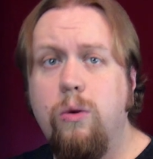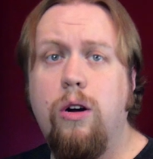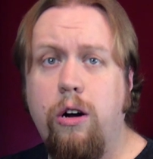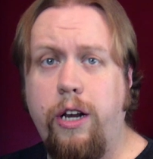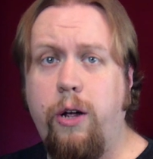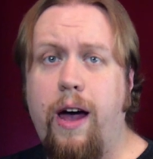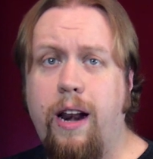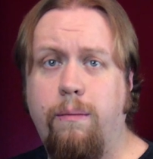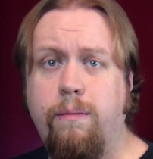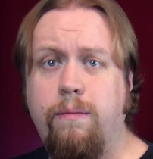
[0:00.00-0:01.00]
Who hurt
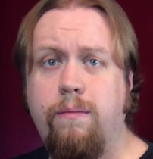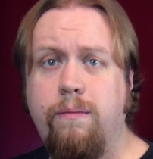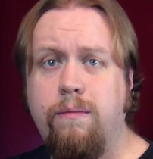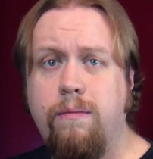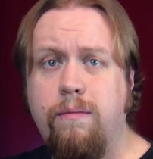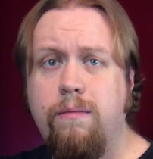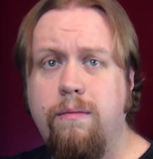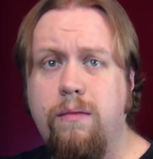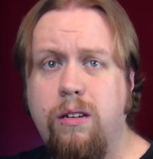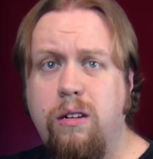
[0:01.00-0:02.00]
you, Adam?
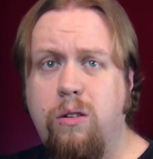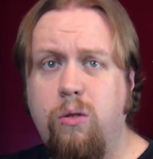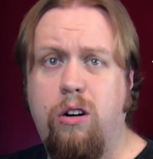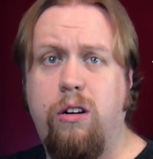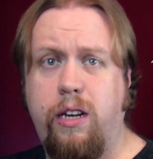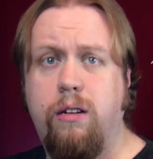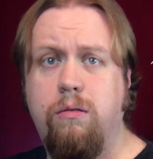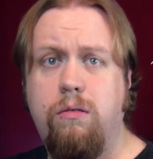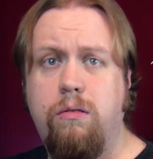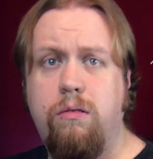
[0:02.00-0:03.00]
Who hurt
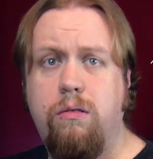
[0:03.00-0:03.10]
you?